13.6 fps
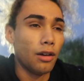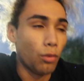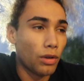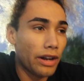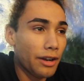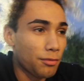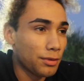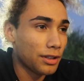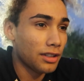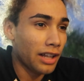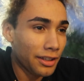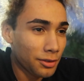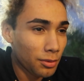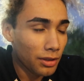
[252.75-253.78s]
What I
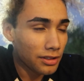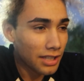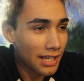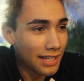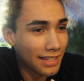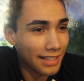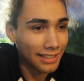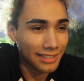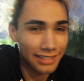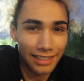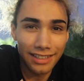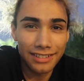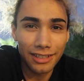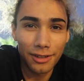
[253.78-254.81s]
realized was, it's
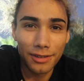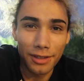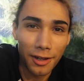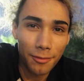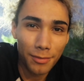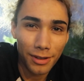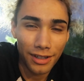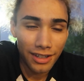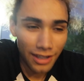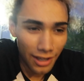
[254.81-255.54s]
gonna sound dumb, but